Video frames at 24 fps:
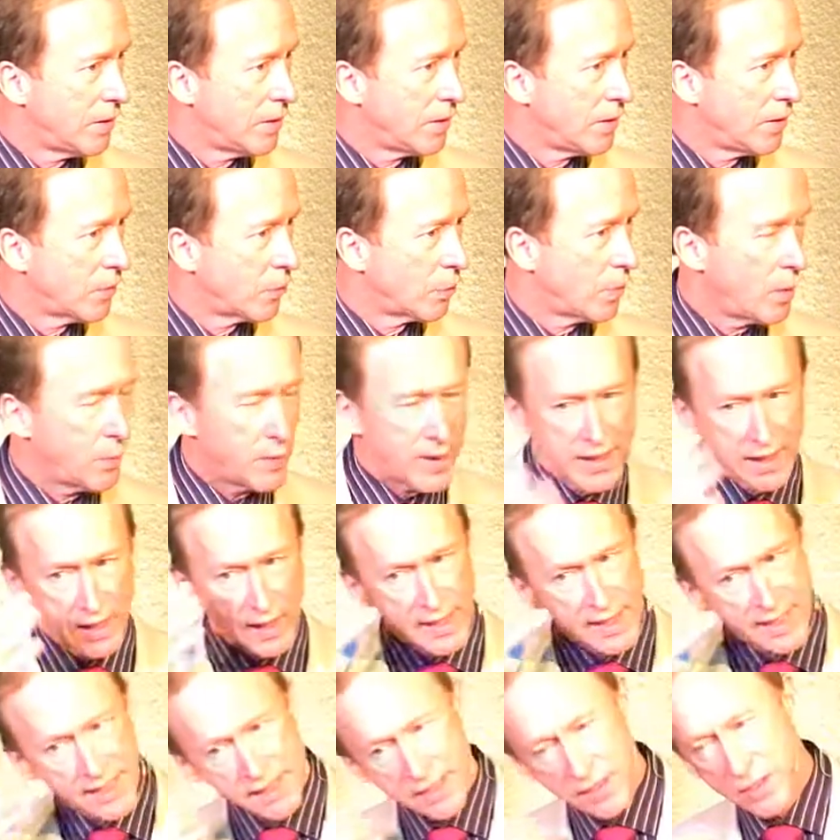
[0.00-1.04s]
when we
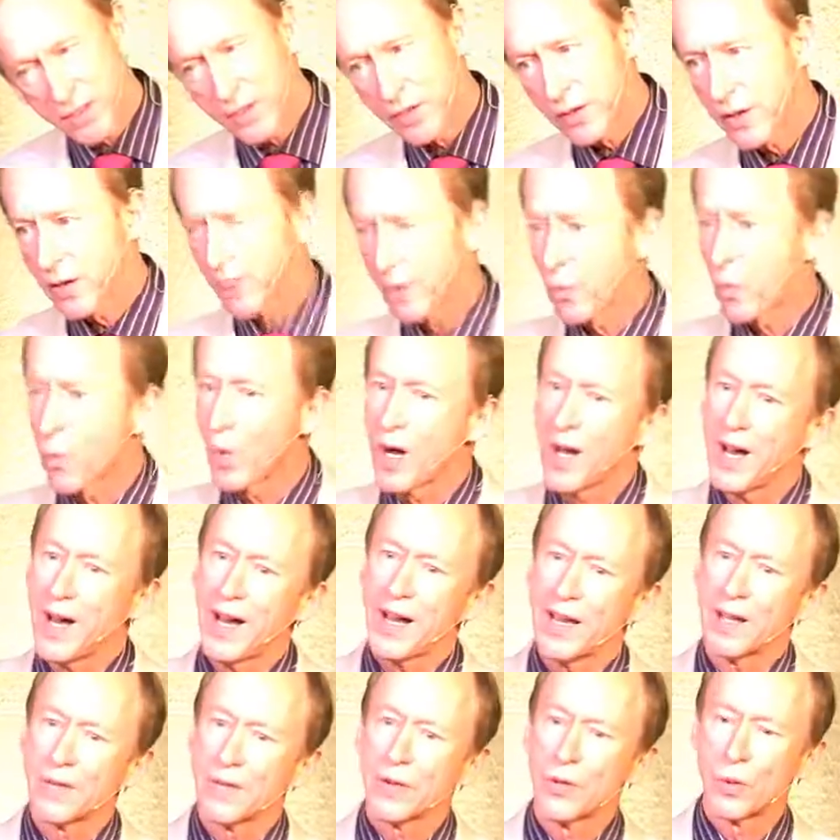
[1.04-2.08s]
listen to the why of
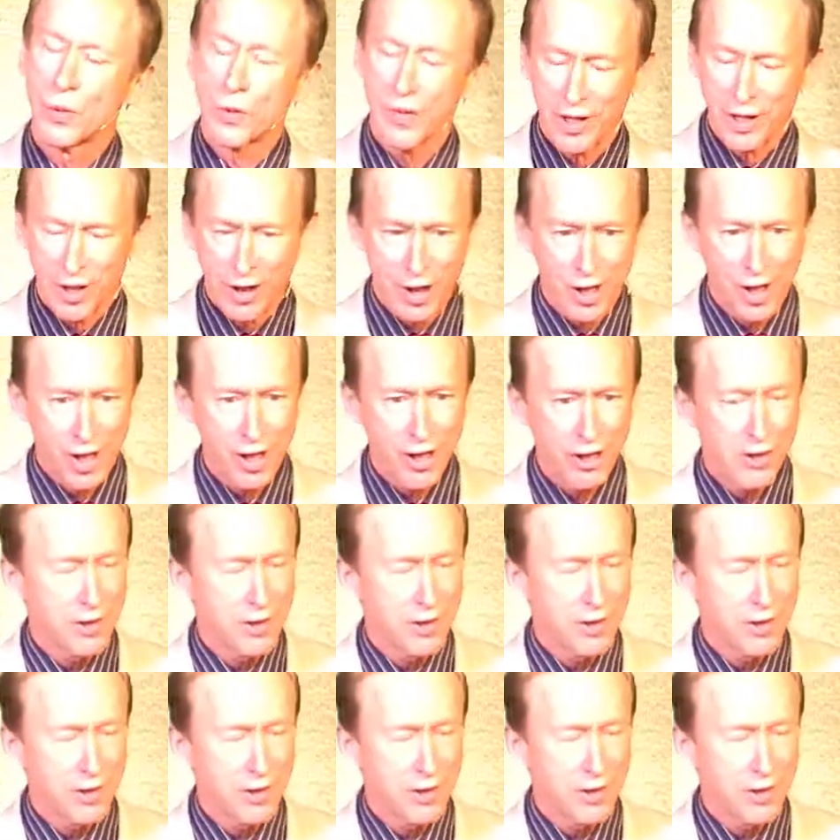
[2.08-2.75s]
who we are,